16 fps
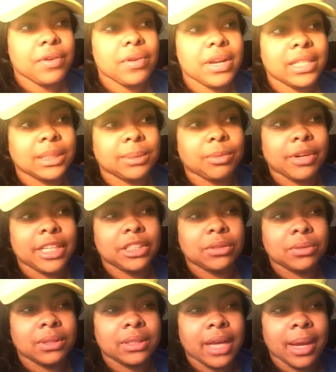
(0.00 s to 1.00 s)
you're the
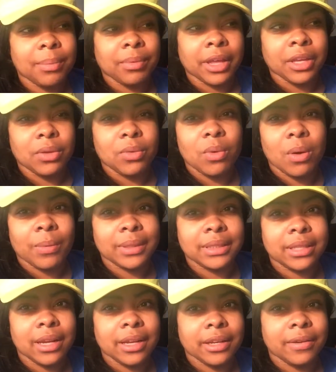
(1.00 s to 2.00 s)
inspirational type, like you
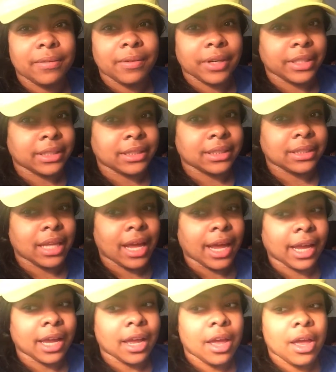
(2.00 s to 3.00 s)
always telling your friends
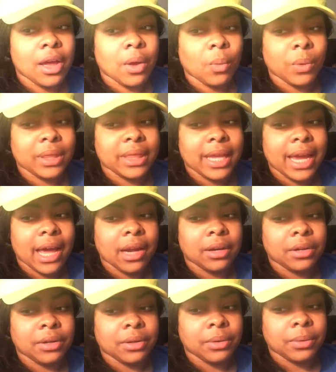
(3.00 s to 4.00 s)
like what they
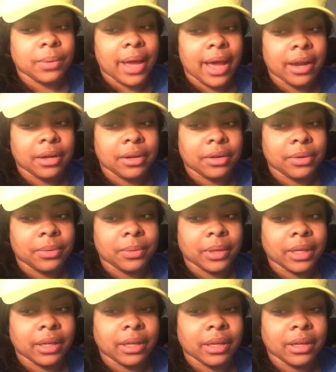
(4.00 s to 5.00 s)
gotta do, how to do
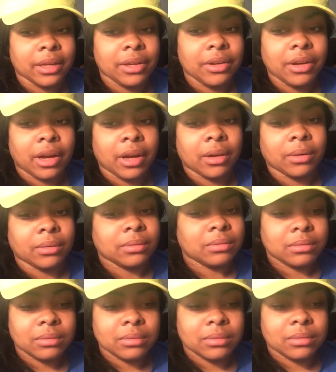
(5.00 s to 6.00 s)
it, you know,
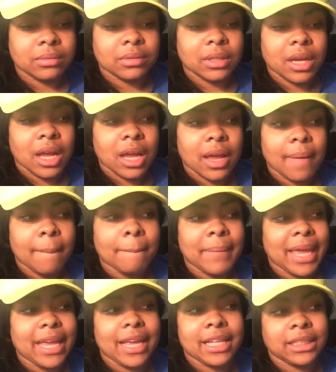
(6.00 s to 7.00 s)

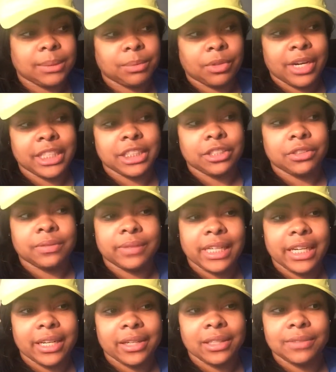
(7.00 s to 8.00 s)
make inspirational
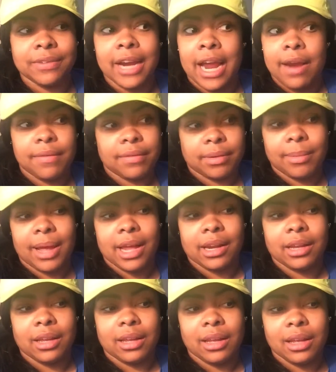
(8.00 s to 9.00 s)
videos for
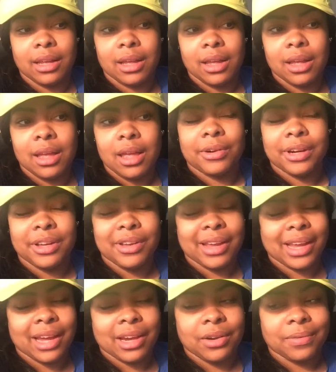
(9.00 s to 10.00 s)
everybody. Or you
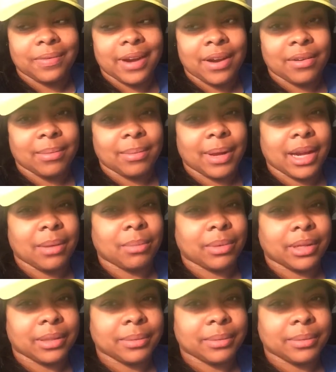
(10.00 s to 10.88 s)
ain't gotta do it for everybody,